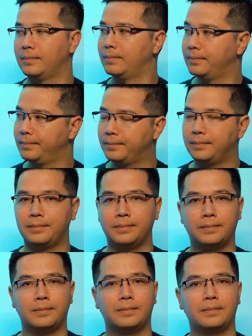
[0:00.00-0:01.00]

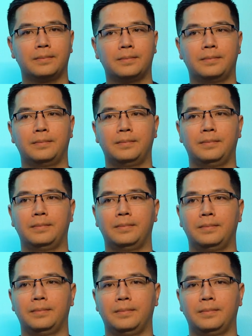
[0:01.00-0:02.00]

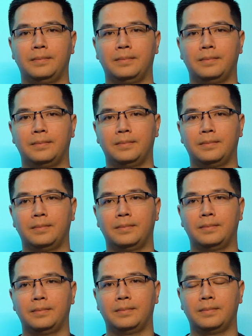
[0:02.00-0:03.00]

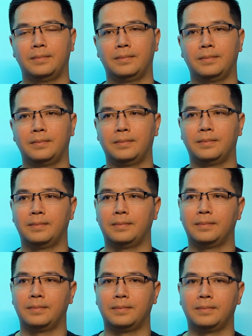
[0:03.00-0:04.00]

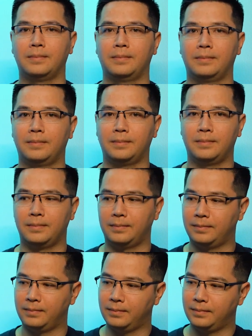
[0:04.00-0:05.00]

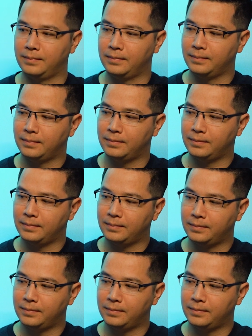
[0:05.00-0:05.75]
(silent)